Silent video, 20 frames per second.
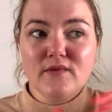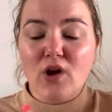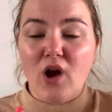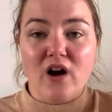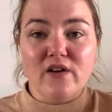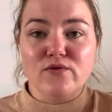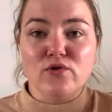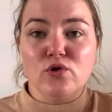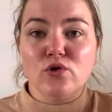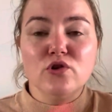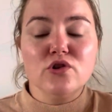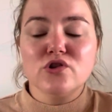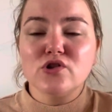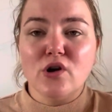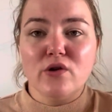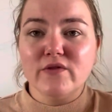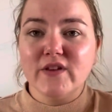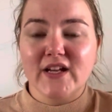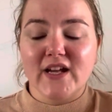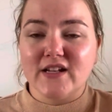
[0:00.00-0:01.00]
Of course
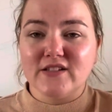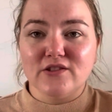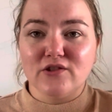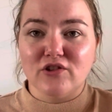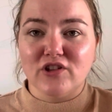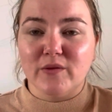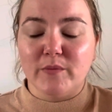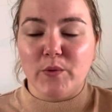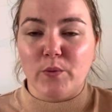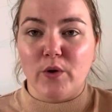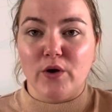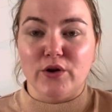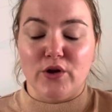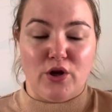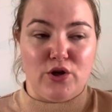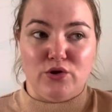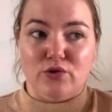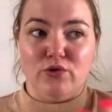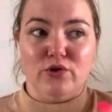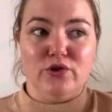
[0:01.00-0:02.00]
all the kids are going to be wanting a
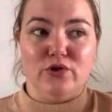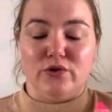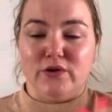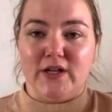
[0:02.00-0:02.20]
yo-yo